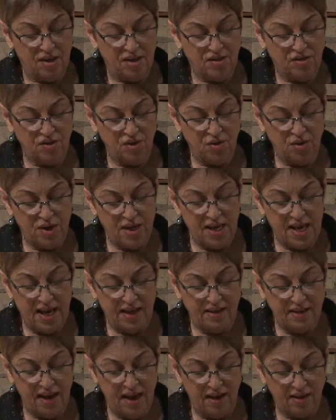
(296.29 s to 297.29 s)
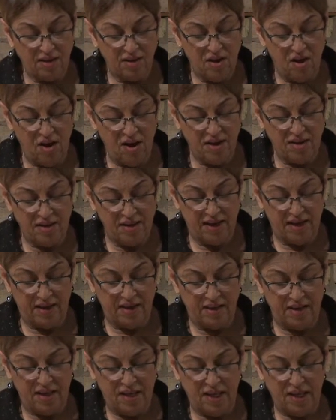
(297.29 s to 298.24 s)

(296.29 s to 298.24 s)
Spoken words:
so he had not gone yet.